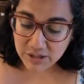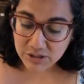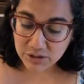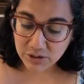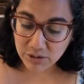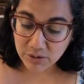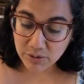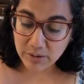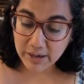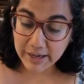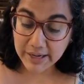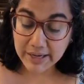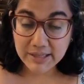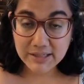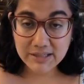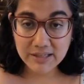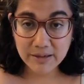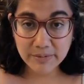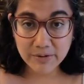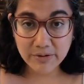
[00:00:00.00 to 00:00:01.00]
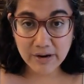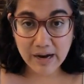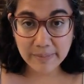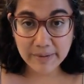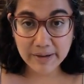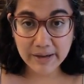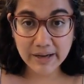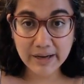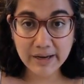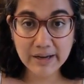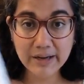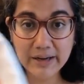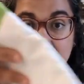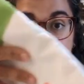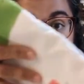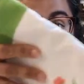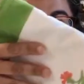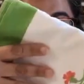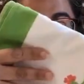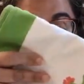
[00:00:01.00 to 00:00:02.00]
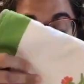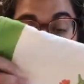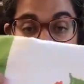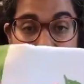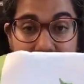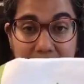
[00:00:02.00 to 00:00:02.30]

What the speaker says: So I ended up grabbing,